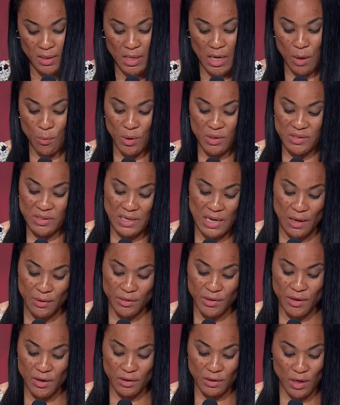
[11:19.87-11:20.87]
I wasn't out
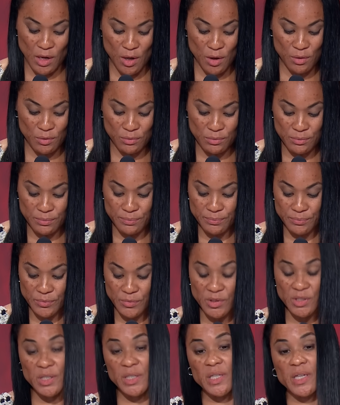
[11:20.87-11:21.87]
there alone.
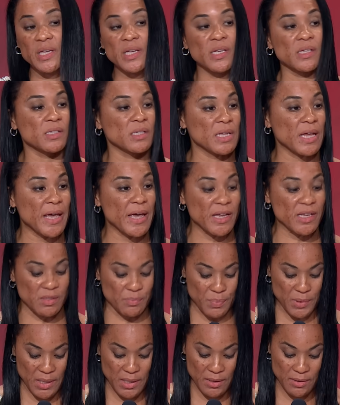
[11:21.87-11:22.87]
She is and has
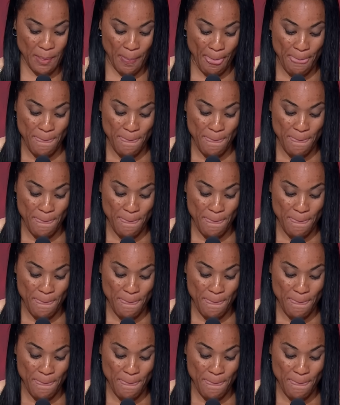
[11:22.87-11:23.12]
been